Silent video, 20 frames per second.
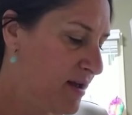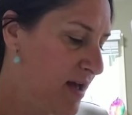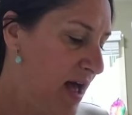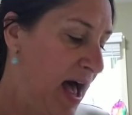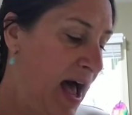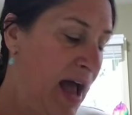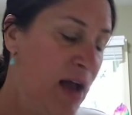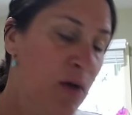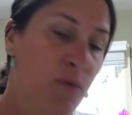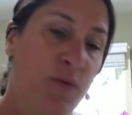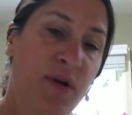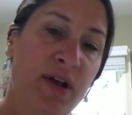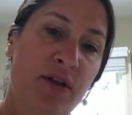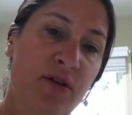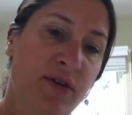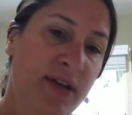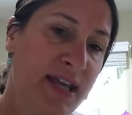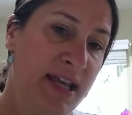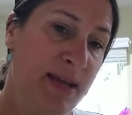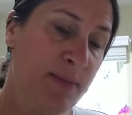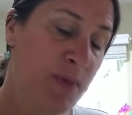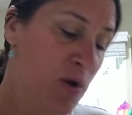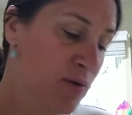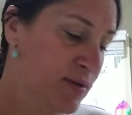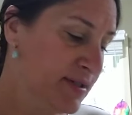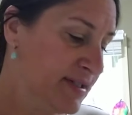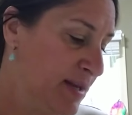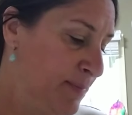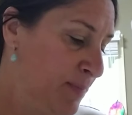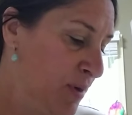I will, Chemo,
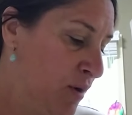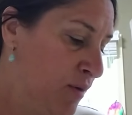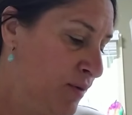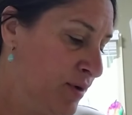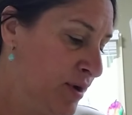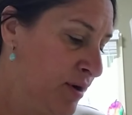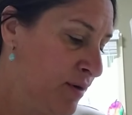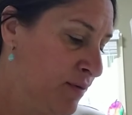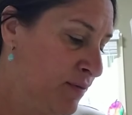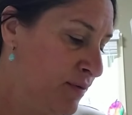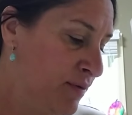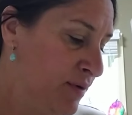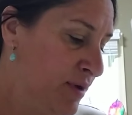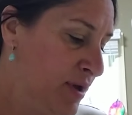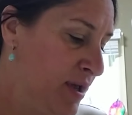said Pono.